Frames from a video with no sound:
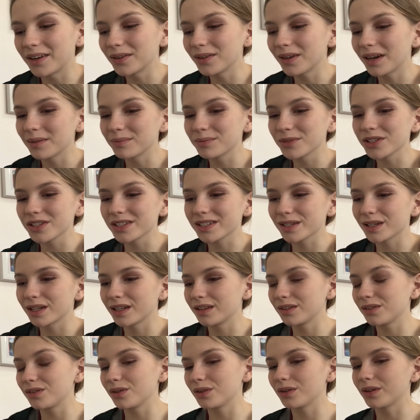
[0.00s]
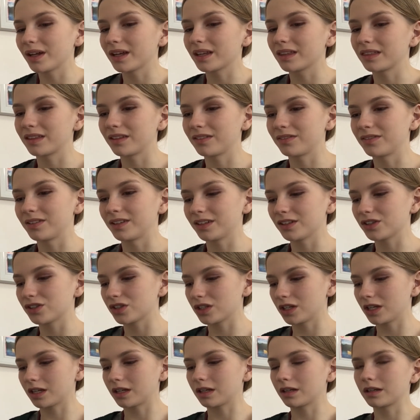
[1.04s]
I'm just gonna do like the
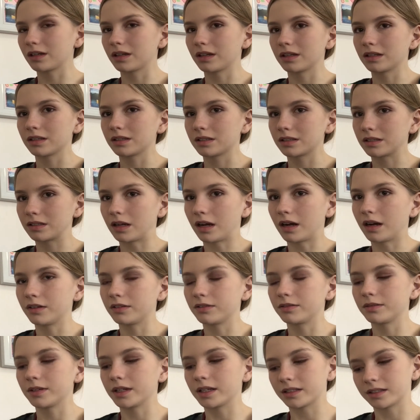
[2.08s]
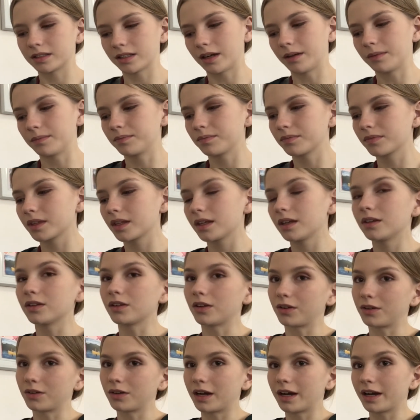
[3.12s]
finishing stuff, except you
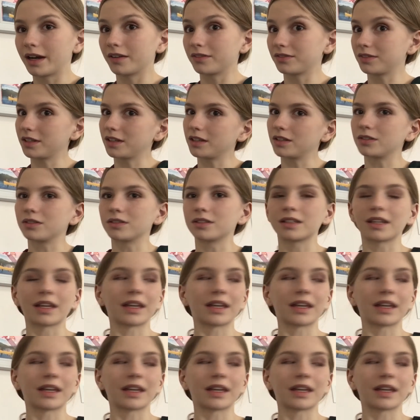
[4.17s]
know I have to use like